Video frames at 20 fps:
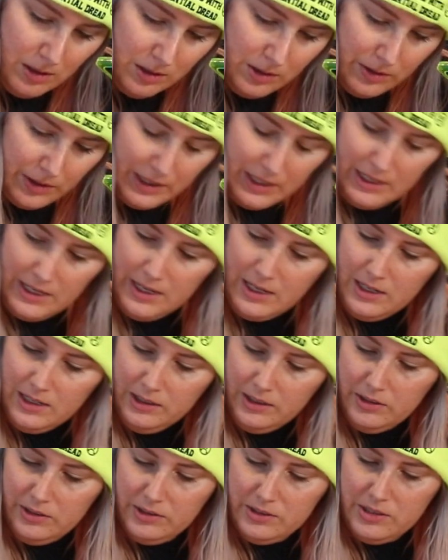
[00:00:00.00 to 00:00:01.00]
so I can get a
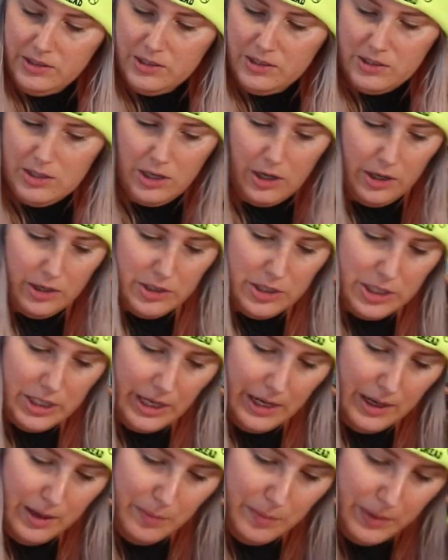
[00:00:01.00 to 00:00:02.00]
little star
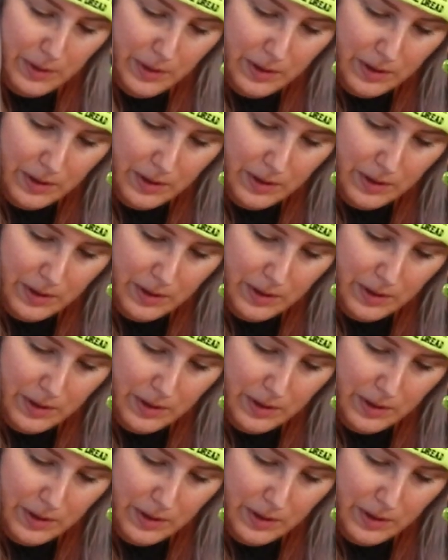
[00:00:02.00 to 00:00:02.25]
shape.